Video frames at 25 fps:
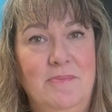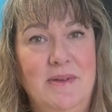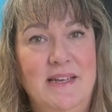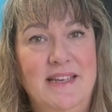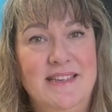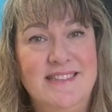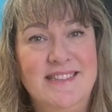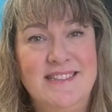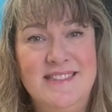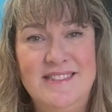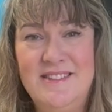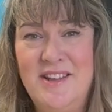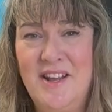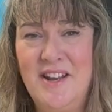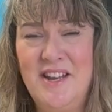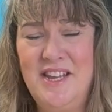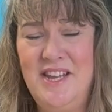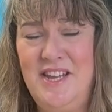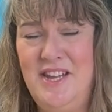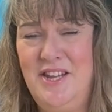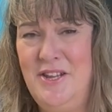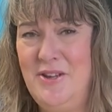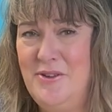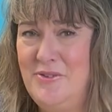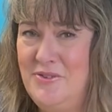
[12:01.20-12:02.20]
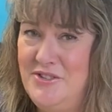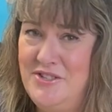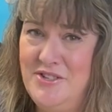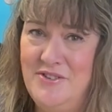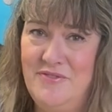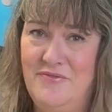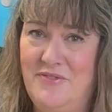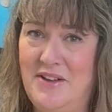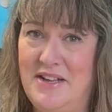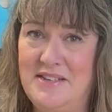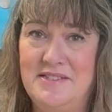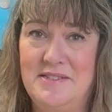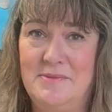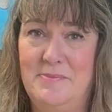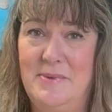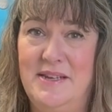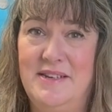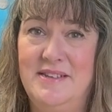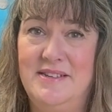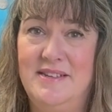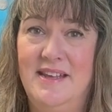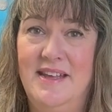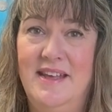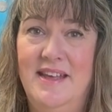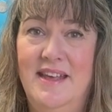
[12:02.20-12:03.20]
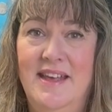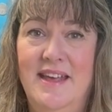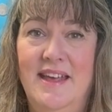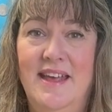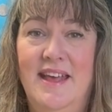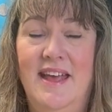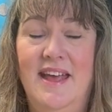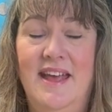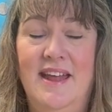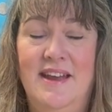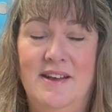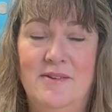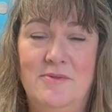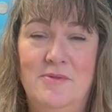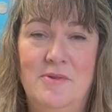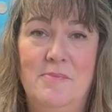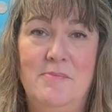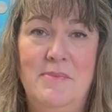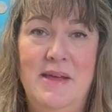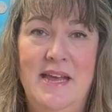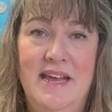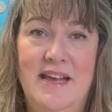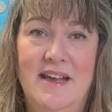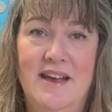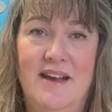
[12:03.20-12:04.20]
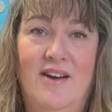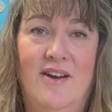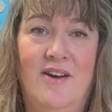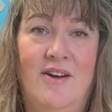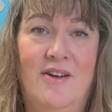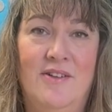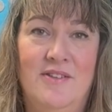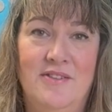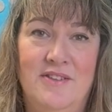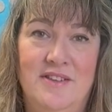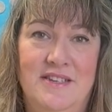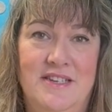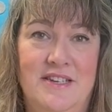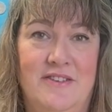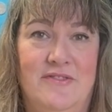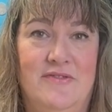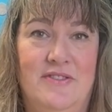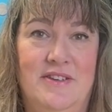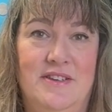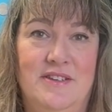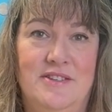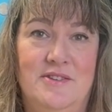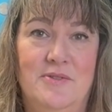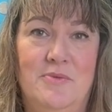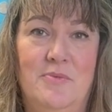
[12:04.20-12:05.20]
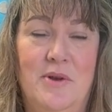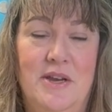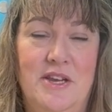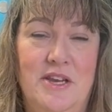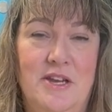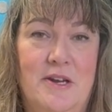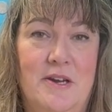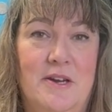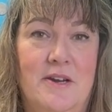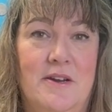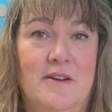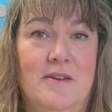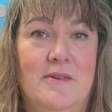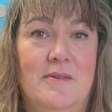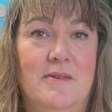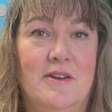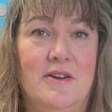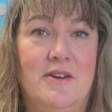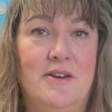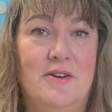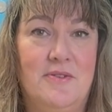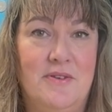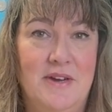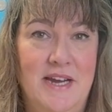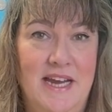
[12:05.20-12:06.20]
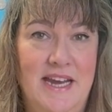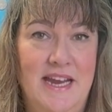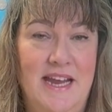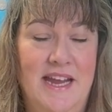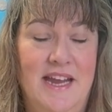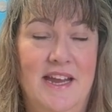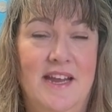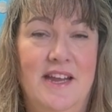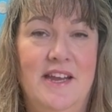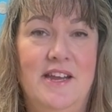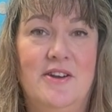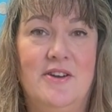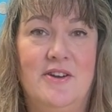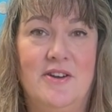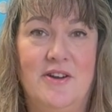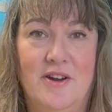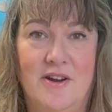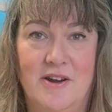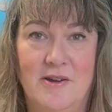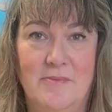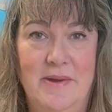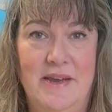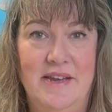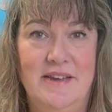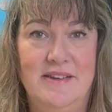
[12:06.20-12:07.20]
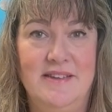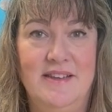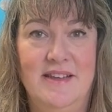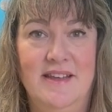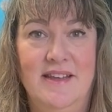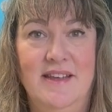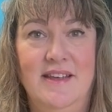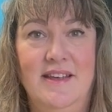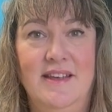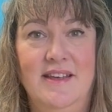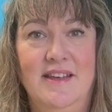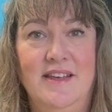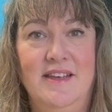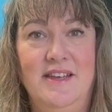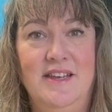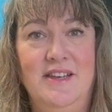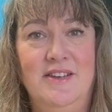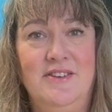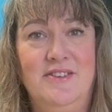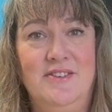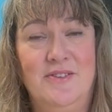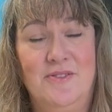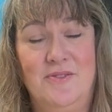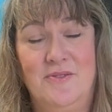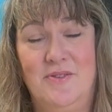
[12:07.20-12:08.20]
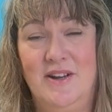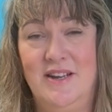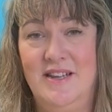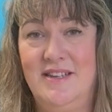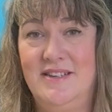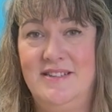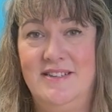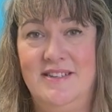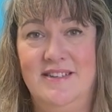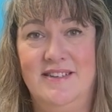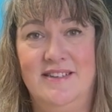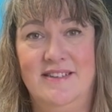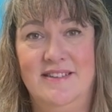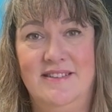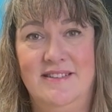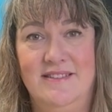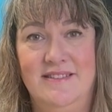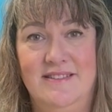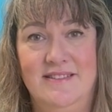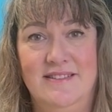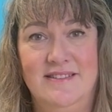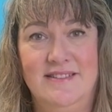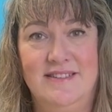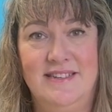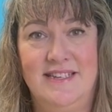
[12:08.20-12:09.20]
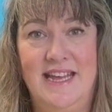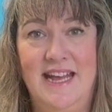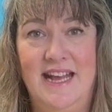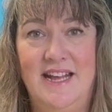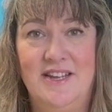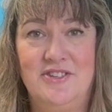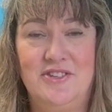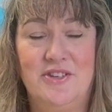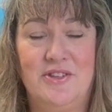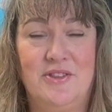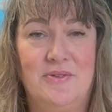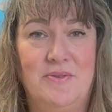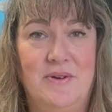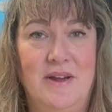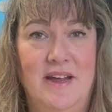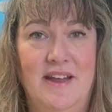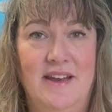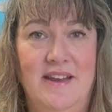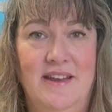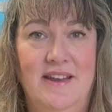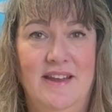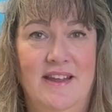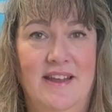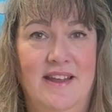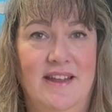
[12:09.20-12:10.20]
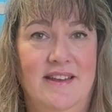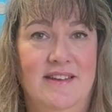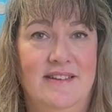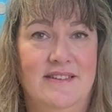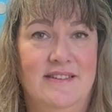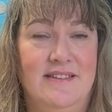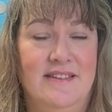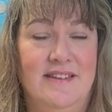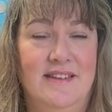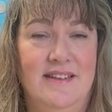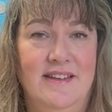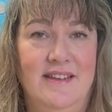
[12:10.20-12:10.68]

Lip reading: because it's not a huge investment and it will make all the difference when you're creating your garment. You don't want it to catch a thread and